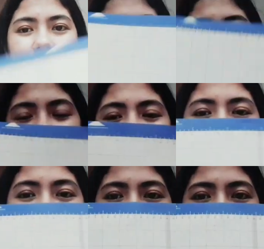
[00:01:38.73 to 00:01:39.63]

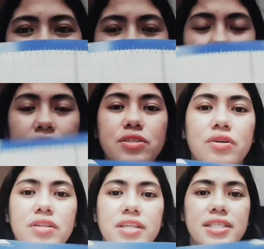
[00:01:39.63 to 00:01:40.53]
Ta-da!
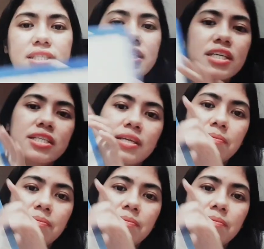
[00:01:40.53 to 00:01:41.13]
So this is the cutting